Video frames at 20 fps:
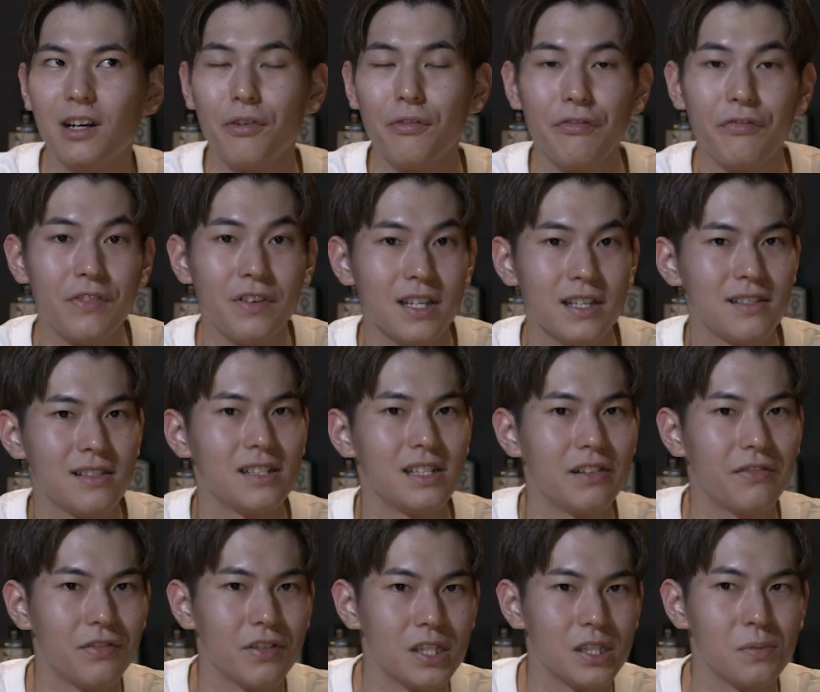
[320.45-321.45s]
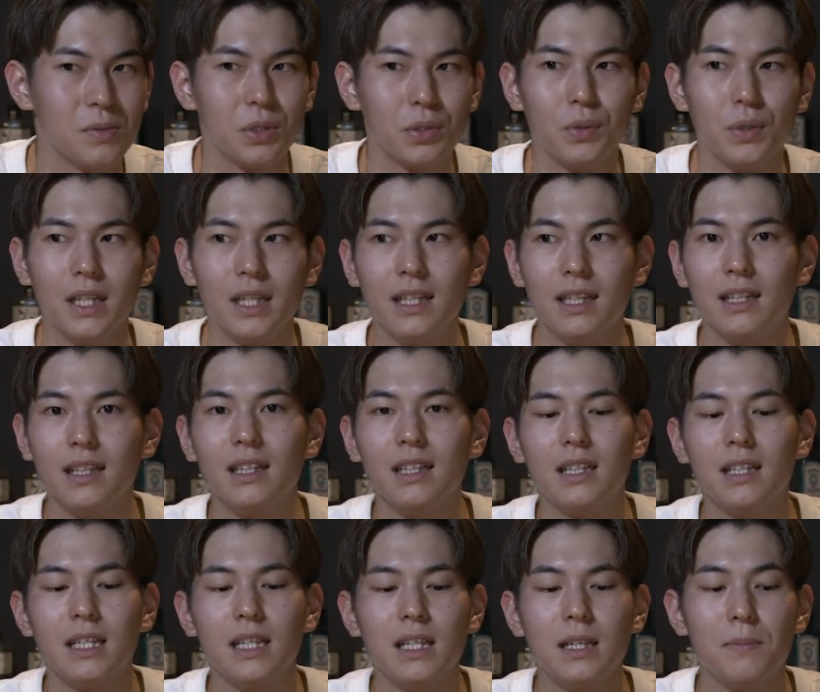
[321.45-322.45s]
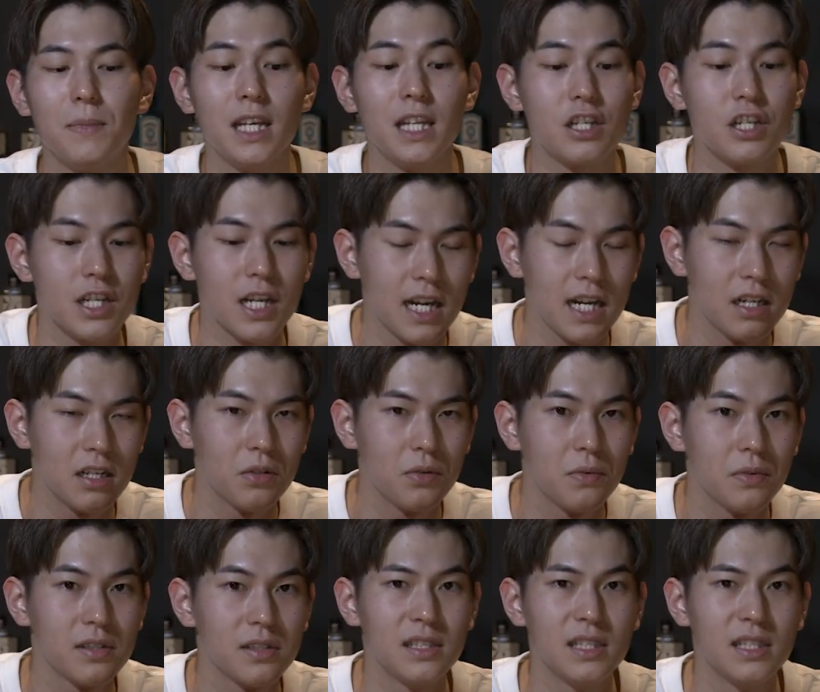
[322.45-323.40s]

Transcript: obvious difference between the made in China